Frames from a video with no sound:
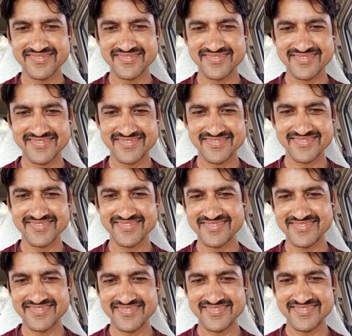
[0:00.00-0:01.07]

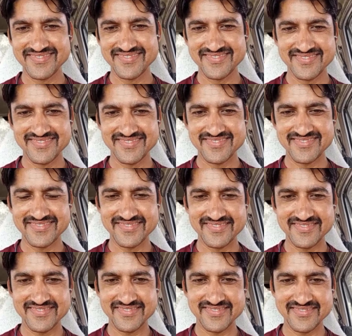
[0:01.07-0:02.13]

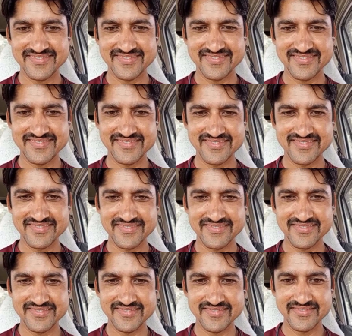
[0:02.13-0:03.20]

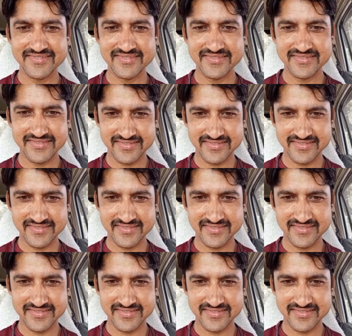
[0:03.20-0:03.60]
(not speaking)